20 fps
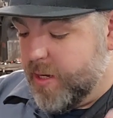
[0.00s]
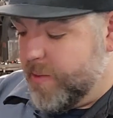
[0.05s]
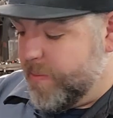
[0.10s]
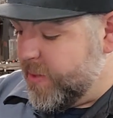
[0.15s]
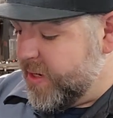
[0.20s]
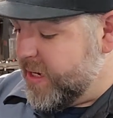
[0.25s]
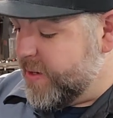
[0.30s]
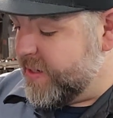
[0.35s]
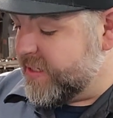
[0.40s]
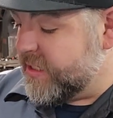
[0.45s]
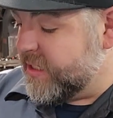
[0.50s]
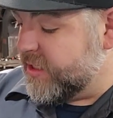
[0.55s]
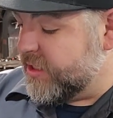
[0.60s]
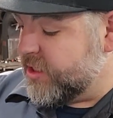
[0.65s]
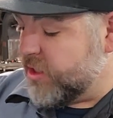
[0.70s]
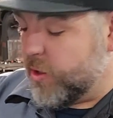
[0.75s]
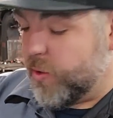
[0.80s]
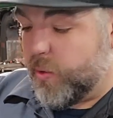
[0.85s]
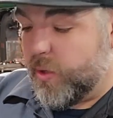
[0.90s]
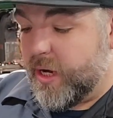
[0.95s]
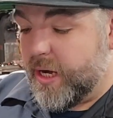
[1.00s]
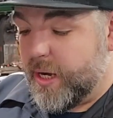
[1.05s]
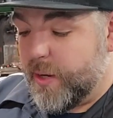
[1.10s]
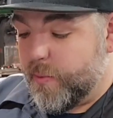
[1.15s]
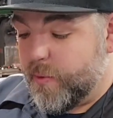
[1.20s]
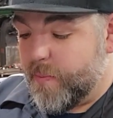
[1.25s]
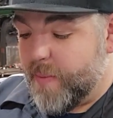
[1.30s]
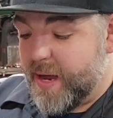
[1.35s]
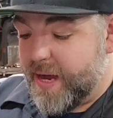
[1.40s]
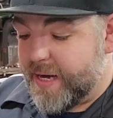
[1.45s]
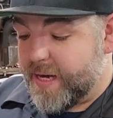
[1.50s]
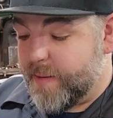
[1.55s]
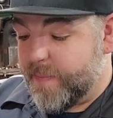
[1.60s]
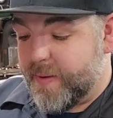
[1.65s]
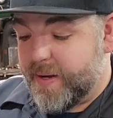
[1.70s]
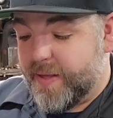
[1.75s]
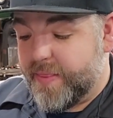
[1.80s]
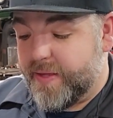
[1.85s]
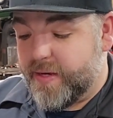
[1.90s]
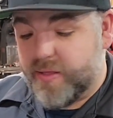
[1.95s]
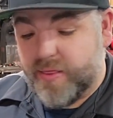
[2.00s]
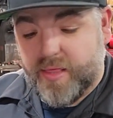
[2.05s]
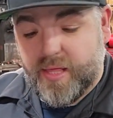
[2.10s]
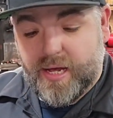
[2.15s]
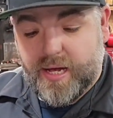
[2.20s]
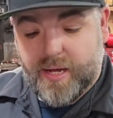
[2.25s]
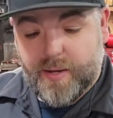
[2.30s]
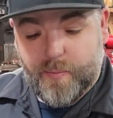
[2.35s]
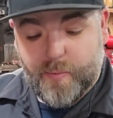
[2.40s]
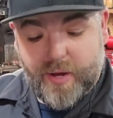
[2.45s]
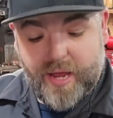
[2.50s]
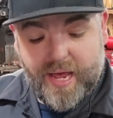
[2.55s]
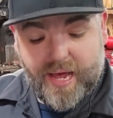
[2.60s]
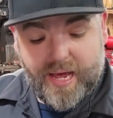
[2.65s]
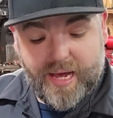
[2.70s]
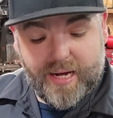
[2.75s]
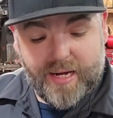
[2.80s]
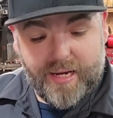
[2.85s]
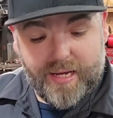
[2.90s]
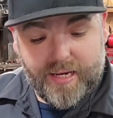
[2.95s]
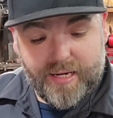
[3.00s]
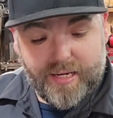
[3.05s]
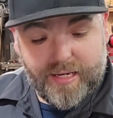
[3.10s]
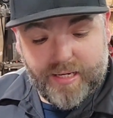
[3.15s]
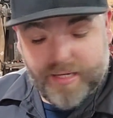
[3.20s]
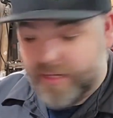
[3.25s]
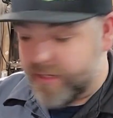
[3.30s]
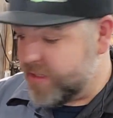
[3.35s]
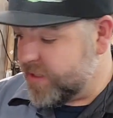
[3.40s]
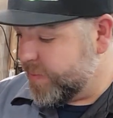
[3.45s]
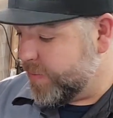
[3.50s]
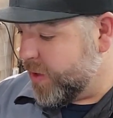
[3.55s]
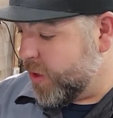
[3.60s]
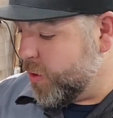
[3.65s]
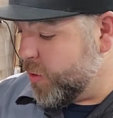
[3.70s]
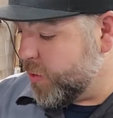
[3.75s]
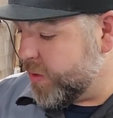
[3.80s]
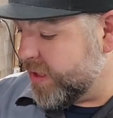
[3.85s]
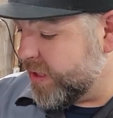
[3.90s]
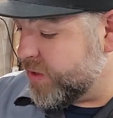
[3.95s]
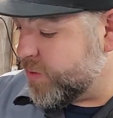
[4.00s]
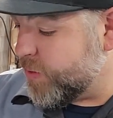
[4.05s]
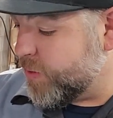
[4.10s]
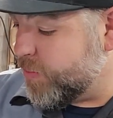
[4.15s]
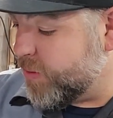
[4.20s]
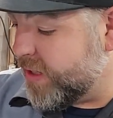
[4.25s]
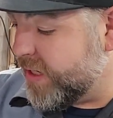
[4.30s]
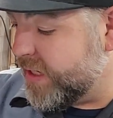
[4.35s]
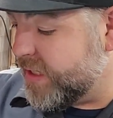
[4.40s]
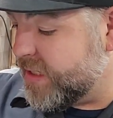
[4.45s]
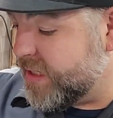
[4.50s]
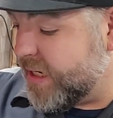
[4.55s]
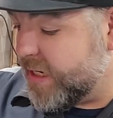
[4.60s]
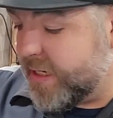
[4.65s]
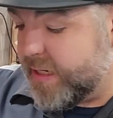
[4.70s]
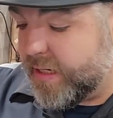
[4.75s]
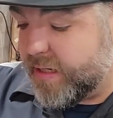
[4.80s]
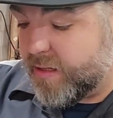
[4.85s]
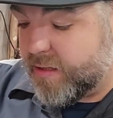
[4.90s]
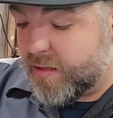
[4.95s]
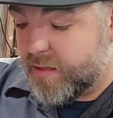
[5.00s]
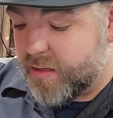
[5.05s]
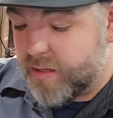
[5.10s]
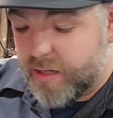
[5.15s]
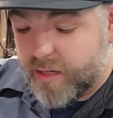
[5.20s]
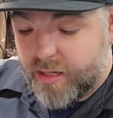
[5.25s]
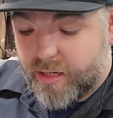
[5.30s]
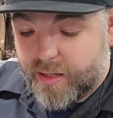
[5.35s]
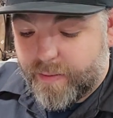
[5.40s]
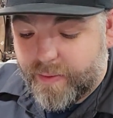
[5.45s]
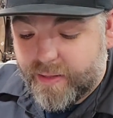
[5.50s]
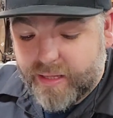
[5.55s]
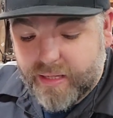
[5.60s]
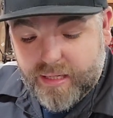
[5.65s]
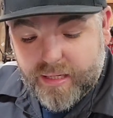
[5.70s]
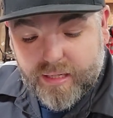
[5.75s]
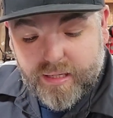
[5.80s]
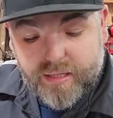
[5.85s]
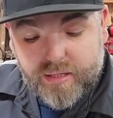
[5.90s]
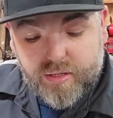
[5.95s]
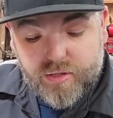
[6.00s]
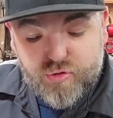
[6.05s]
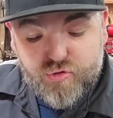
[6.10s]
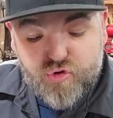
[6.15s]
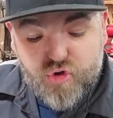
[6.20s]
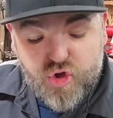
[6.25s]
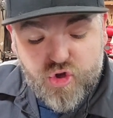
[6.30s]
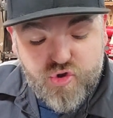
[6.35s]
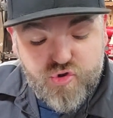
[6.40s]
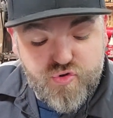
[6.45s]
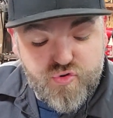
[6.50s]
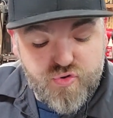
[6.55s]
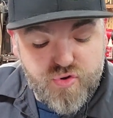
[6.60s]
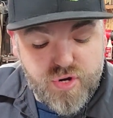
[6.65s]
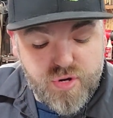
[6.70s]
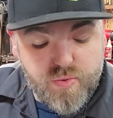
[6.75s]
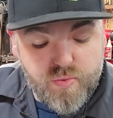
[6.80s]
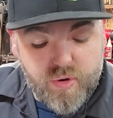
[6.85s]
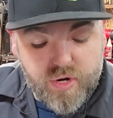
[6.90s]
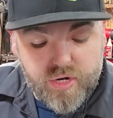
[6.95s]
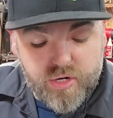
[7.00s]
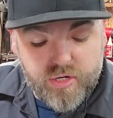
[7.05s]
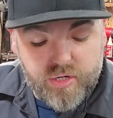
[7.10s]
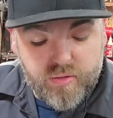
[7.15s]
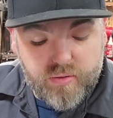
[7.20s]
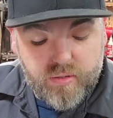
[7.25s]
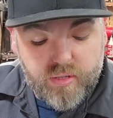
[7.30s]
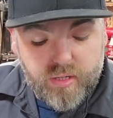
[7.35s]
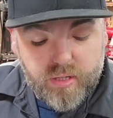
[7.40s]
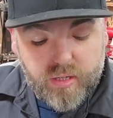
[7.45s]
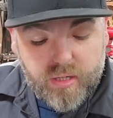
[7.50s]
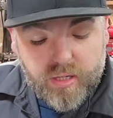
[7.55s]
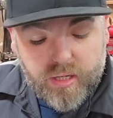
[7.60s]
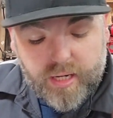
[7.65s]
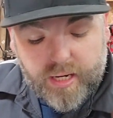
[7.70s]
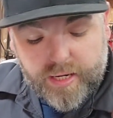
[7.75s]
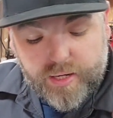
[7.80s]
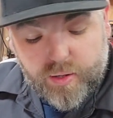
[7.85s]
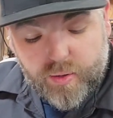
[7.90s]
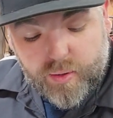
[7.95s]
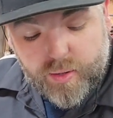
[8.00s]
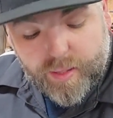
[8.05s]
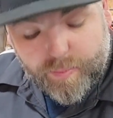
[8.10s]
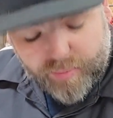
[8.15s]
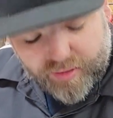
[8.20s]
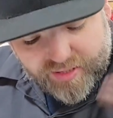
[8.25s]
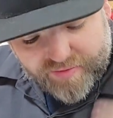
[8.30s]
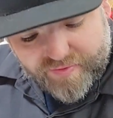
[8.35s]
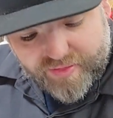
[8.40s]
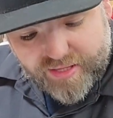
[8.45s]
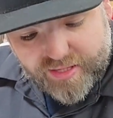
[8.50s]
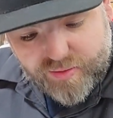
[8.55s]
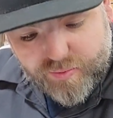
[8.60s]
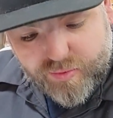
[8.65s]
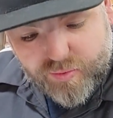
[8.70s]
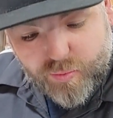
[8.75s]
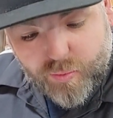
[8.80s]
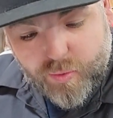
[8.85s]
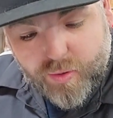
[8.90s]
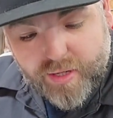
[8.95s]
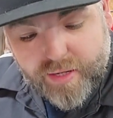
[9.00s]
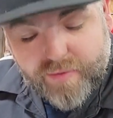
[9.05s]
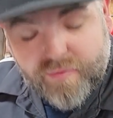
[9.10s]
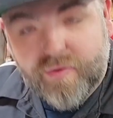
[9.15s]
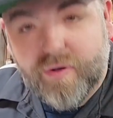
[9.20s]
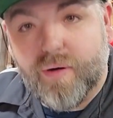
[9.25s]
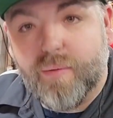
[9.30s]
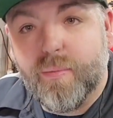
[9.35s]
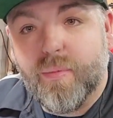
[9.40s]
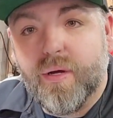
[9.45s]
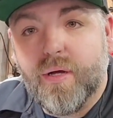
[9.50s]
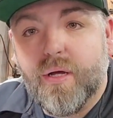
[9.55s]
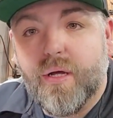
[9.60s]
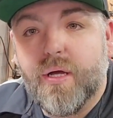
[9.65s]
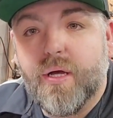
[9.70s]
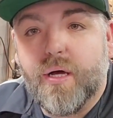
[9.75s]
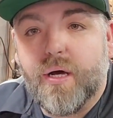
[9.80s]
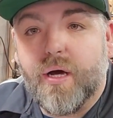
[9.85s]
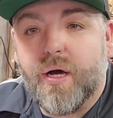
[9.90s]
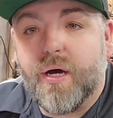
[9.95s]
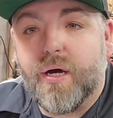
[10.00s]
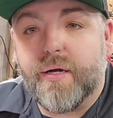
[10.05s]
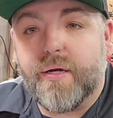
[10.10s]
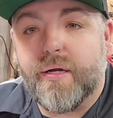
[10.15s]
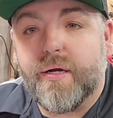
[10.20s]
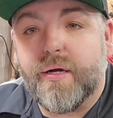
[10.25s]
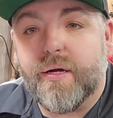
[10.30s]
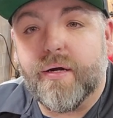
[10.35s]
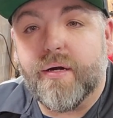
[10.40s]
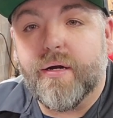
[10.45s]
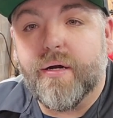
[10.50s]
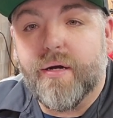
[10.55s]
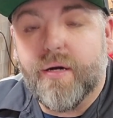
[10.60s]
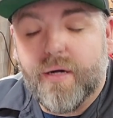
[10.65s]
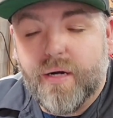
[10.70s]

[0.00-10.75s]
But anyways, so we're back up on it. We had some O-rings replaced on here. I think he did 1 or 2. I believe this was one of them on here.